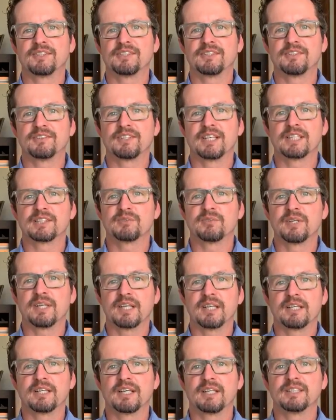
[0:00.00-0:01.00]
to next
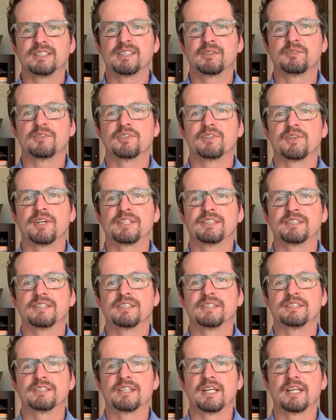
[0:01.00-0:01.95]
week and getting some of your questions,